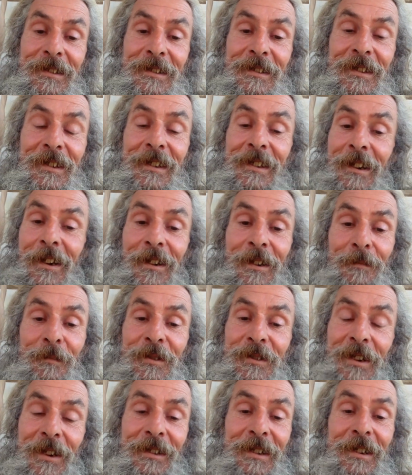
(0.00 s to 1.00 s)
and I'm
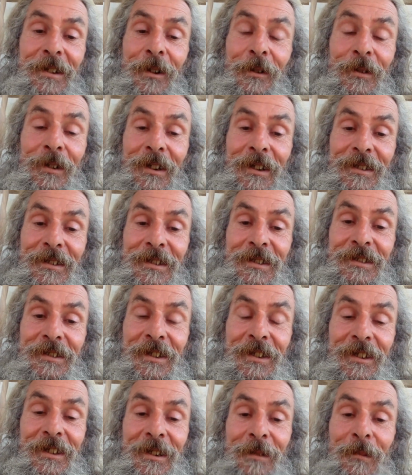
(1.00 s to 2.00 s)
certainly not going to
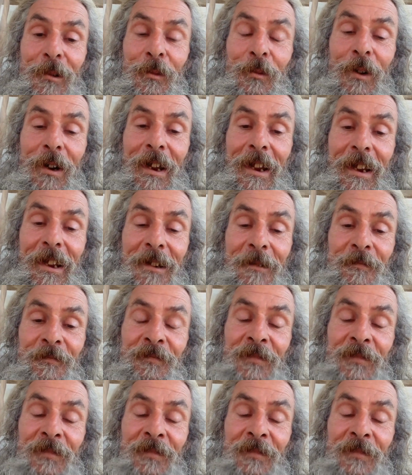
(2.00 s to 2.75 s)
turn him away.